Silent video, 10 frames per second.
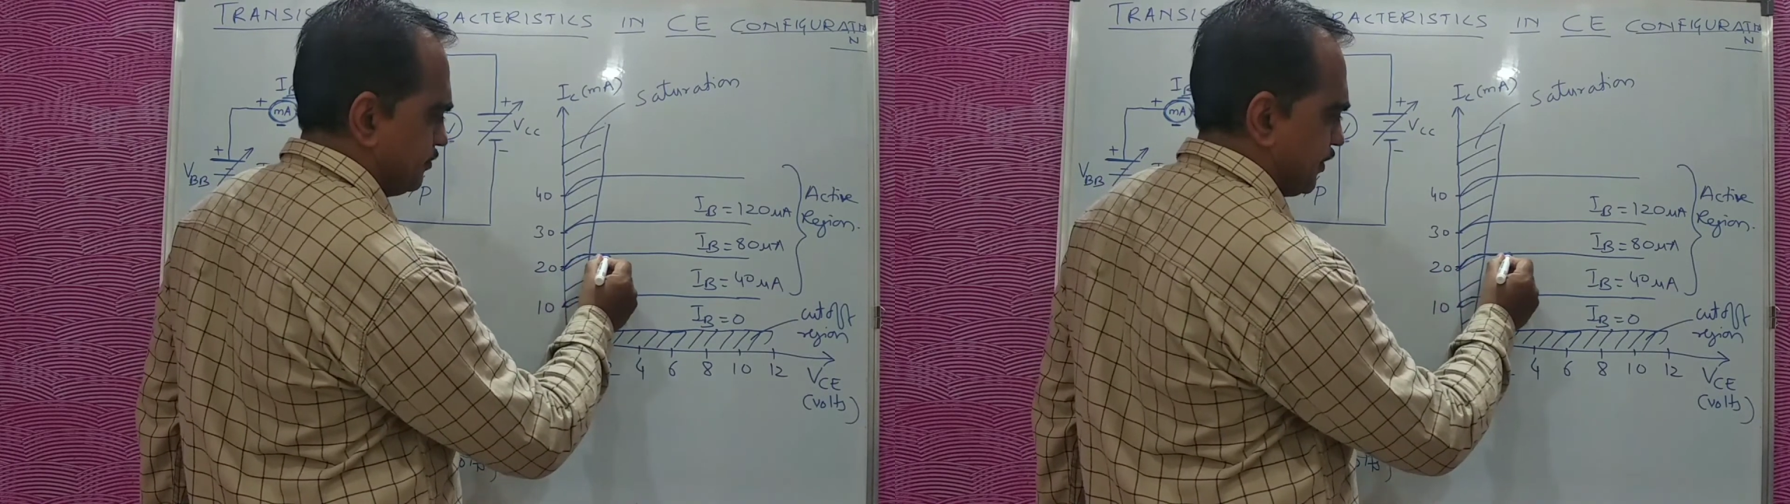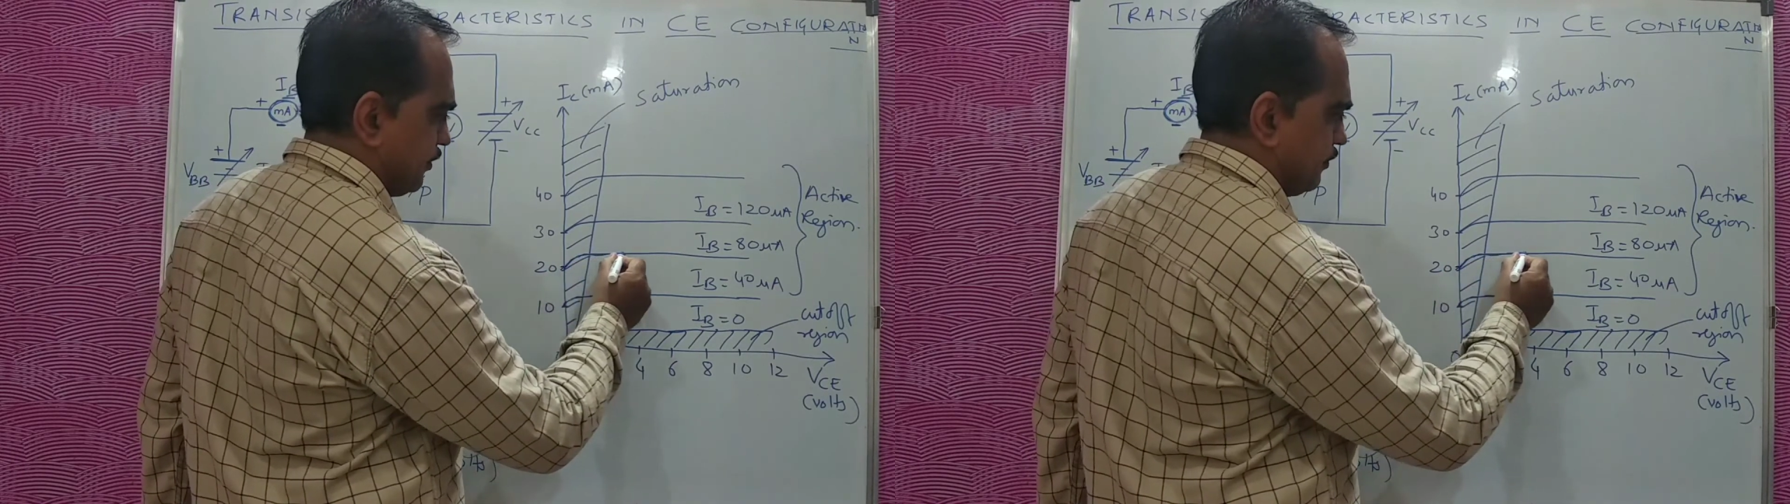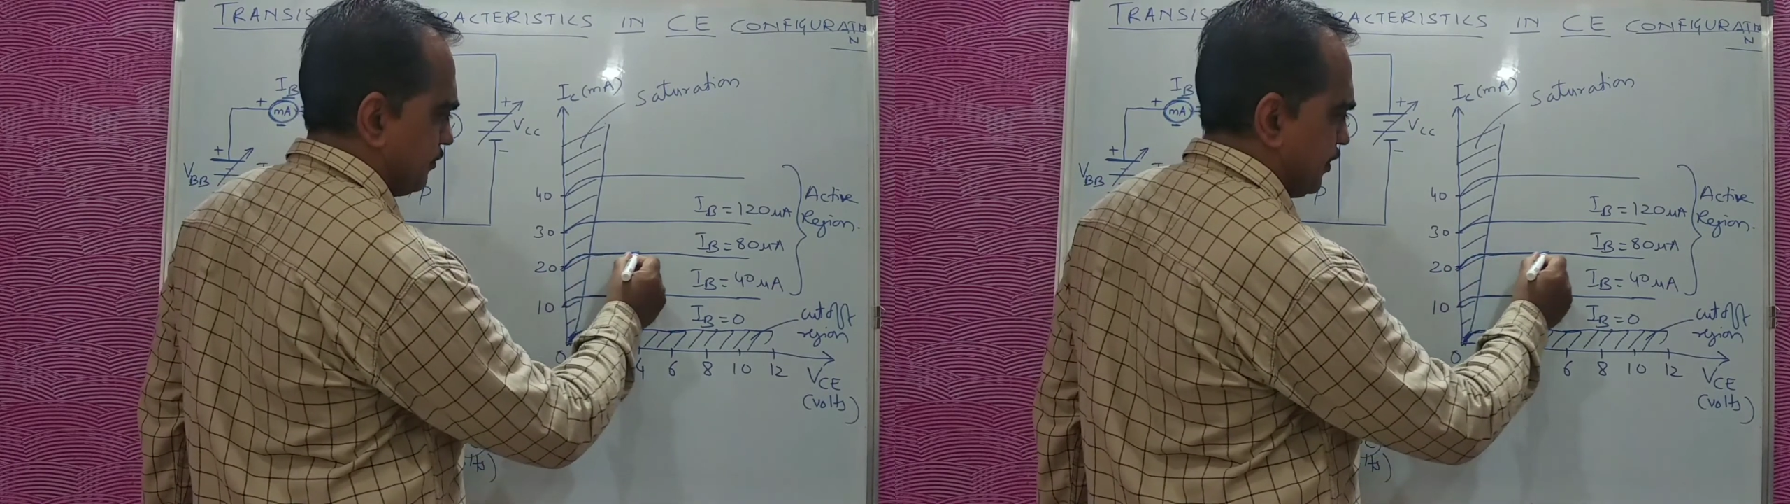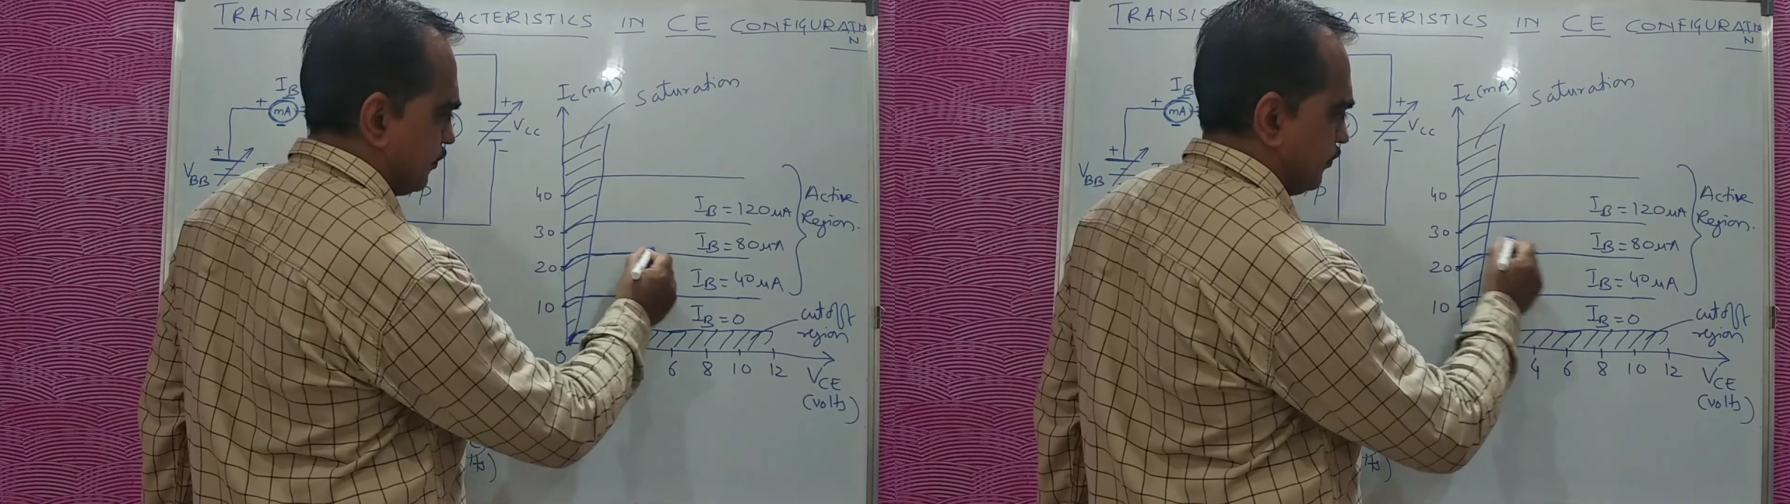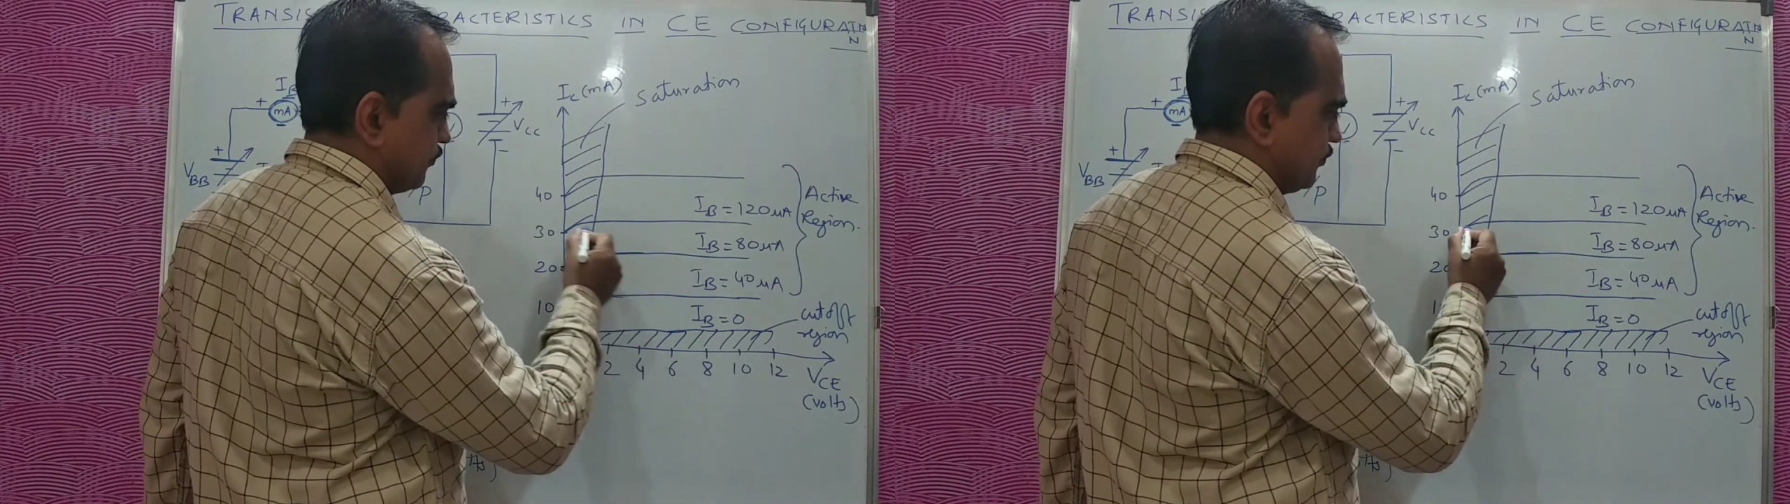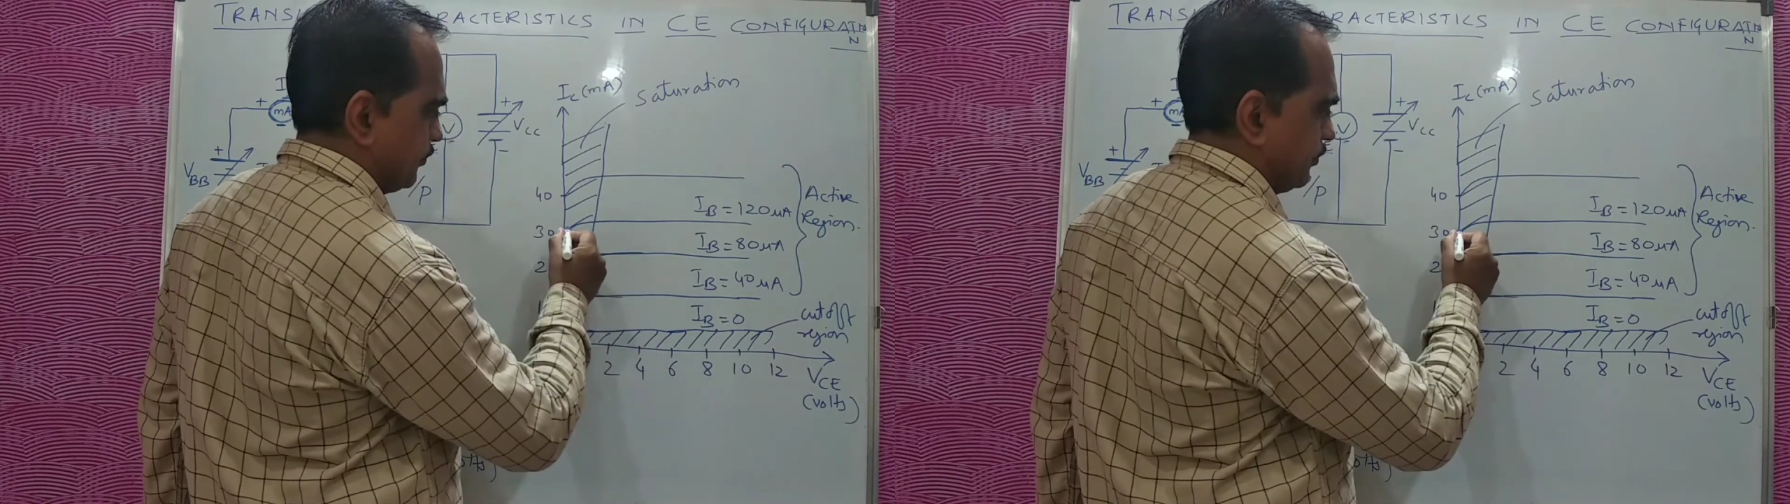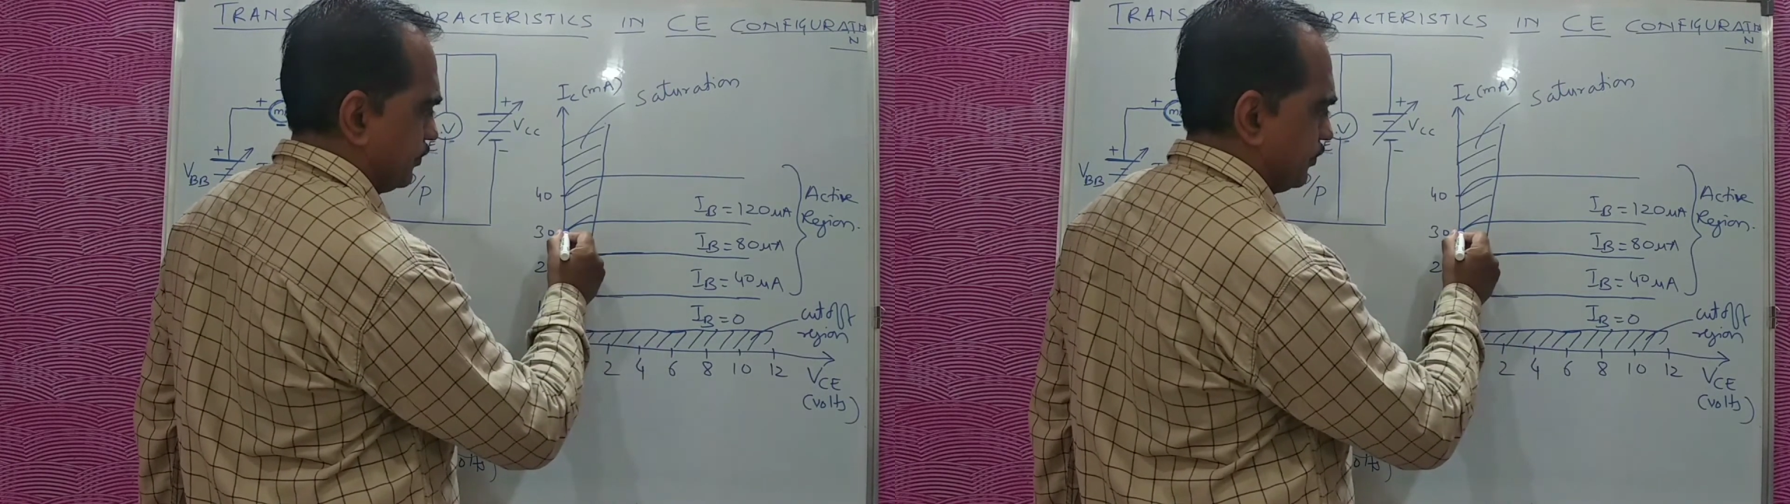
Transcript: but it will remain constant.